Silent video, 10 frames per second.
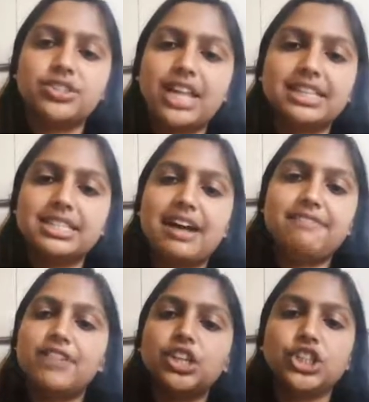So that's that
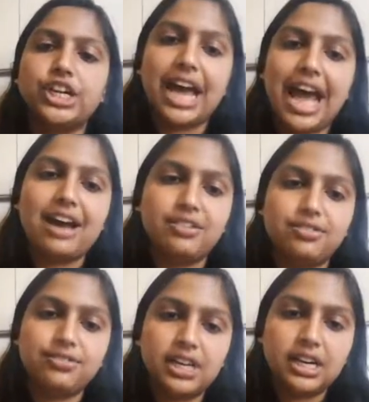function
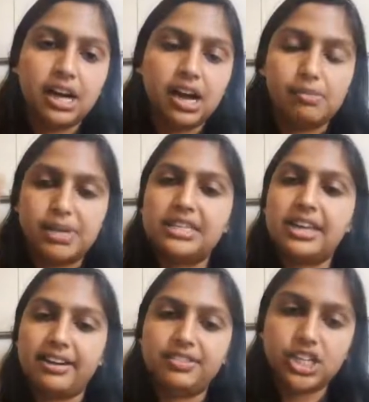f in the
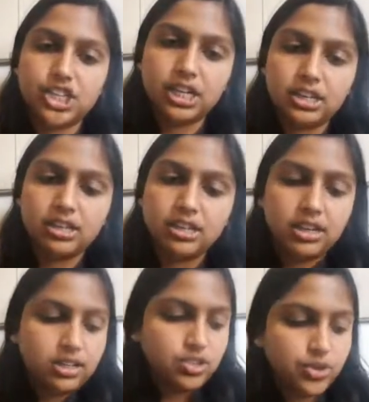definition.
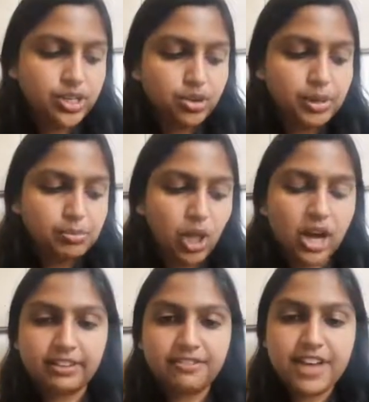So here we
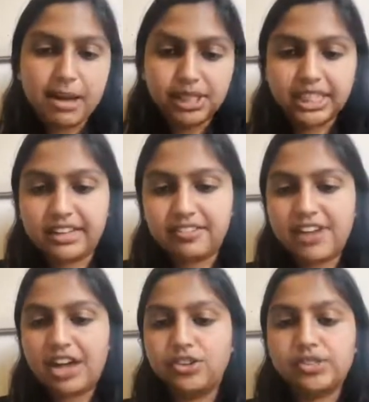plot a family of
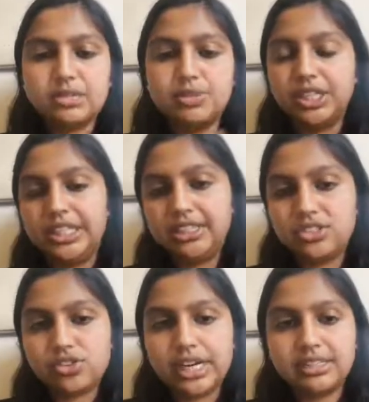value stability
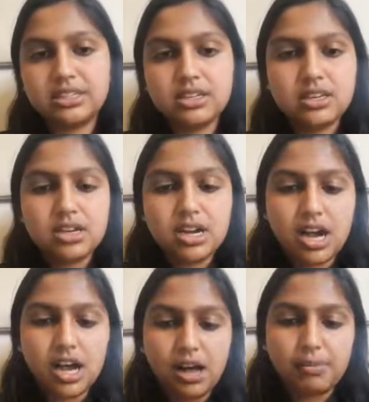constraints
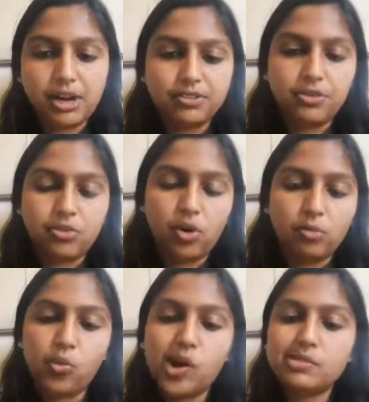of the form
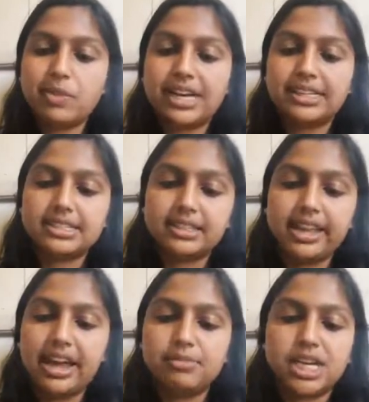1 minus
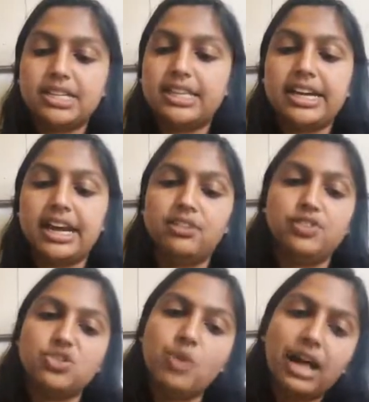lambda to the negative
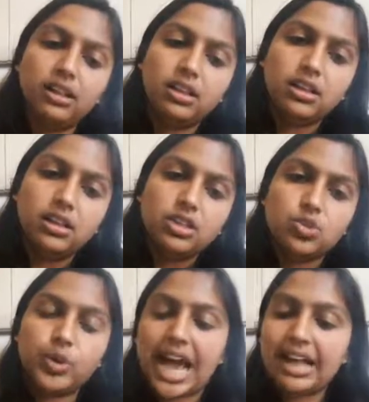2L. So
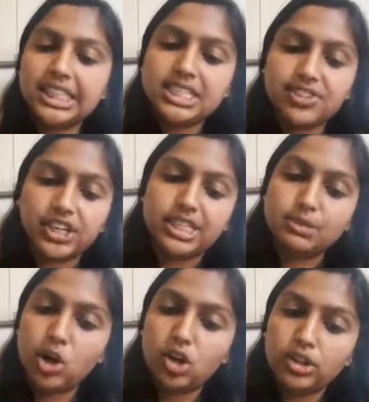when L is very
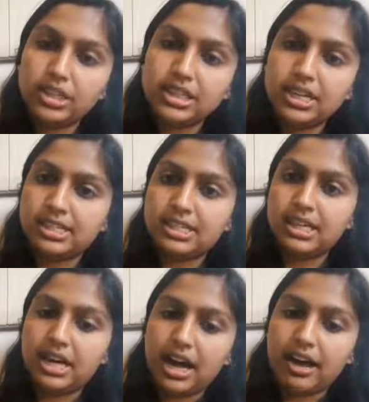small, this
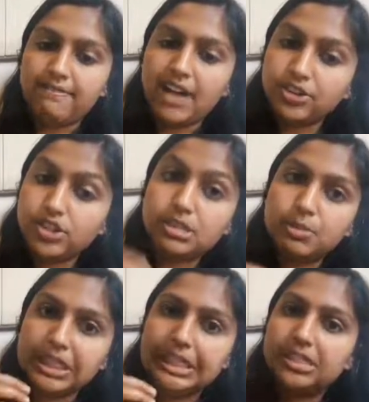value
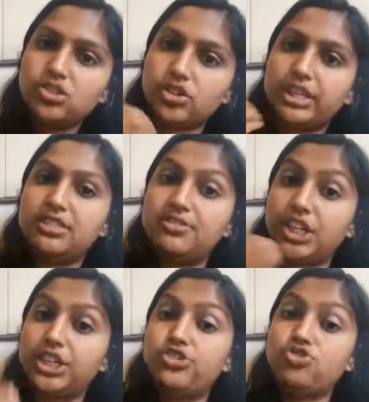stability constraint is
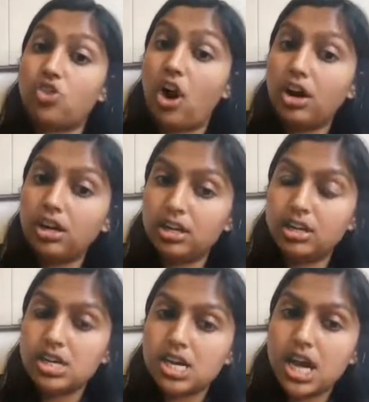very strong.
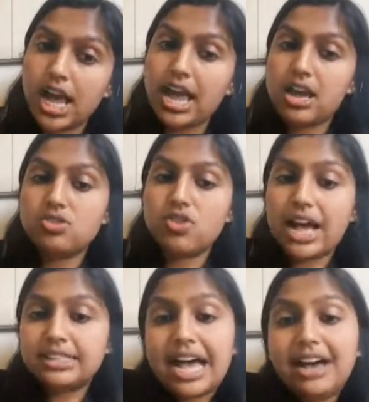And
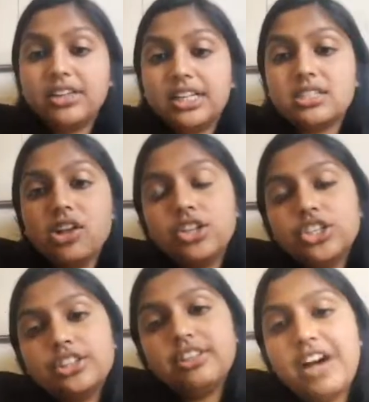as L gets
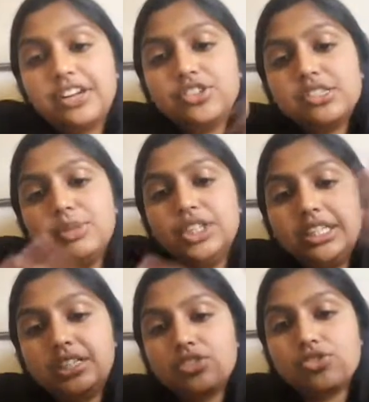larger, the value stability
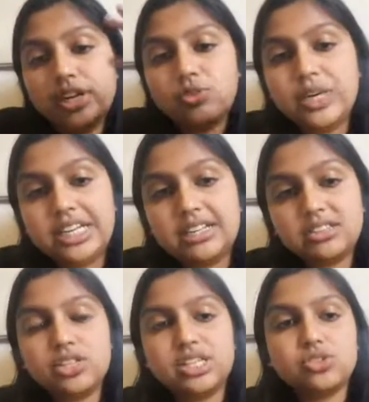constraint weakens.
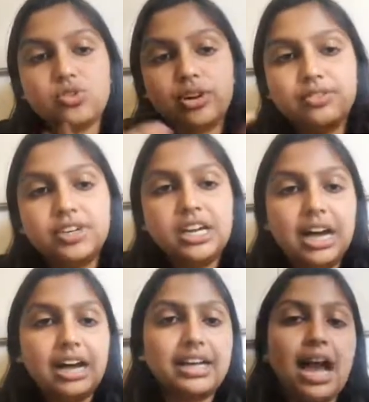So this sort of
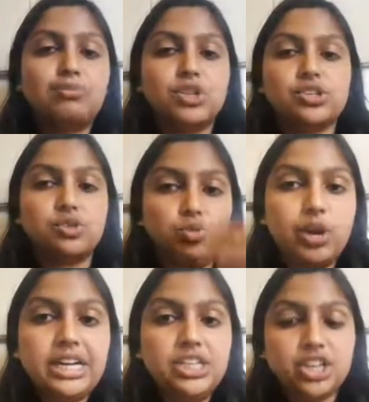captures a
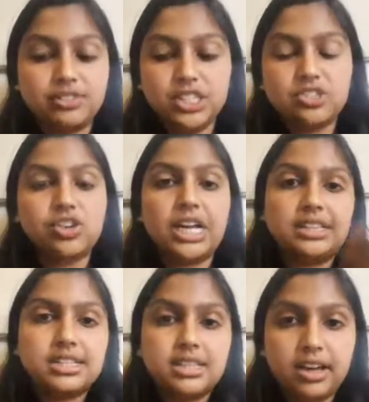range of
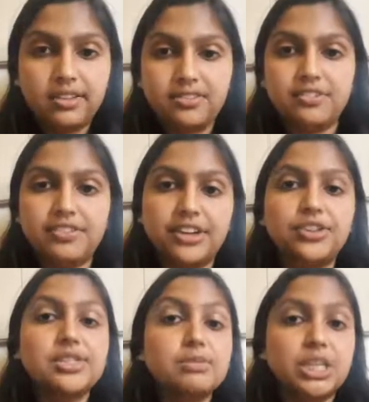strengths of value
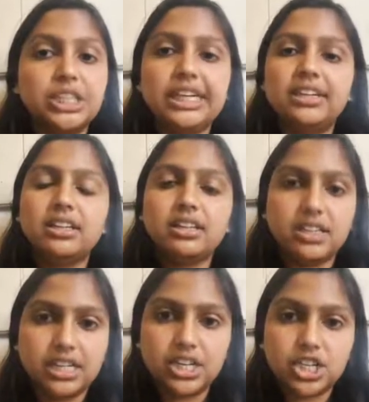stability
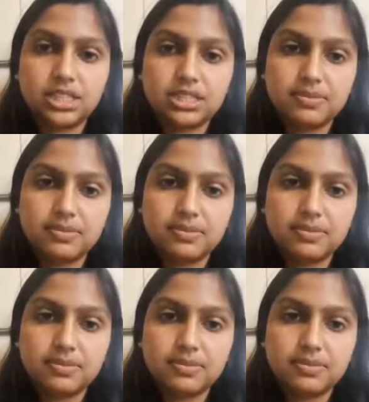conditions.